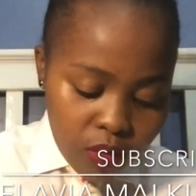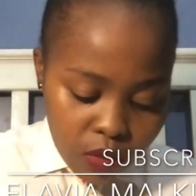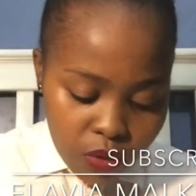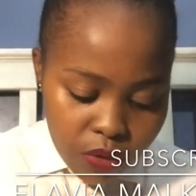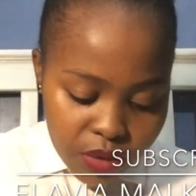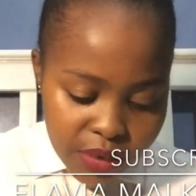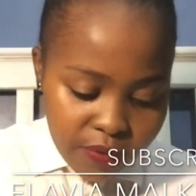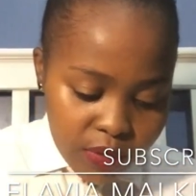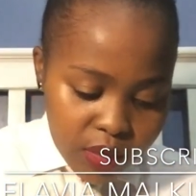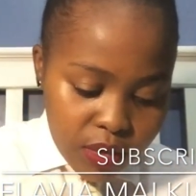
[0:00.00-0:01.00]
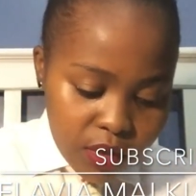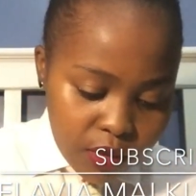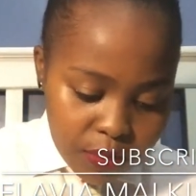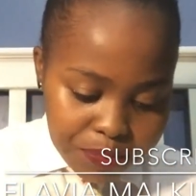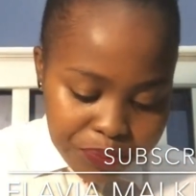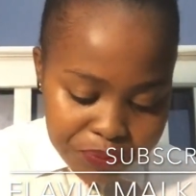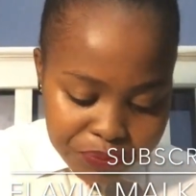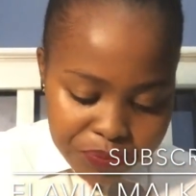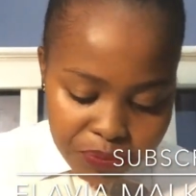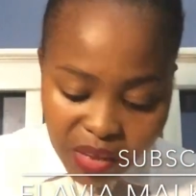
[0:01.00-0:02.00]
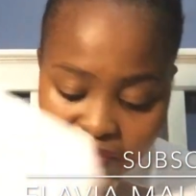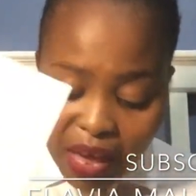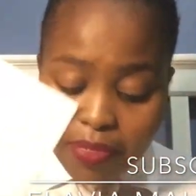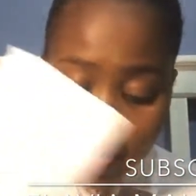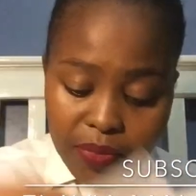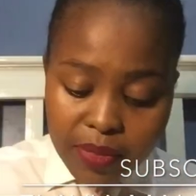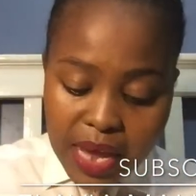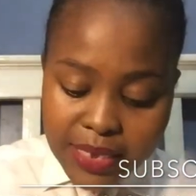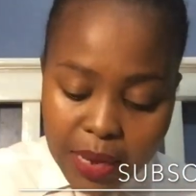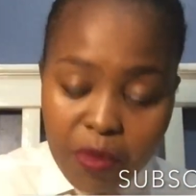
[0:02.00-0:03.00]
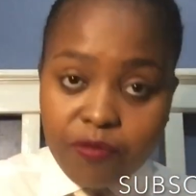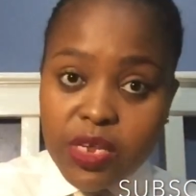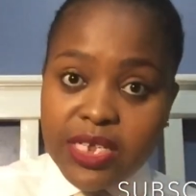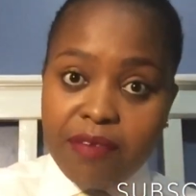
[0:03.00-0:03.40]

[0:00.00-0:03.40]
or in the there are some of these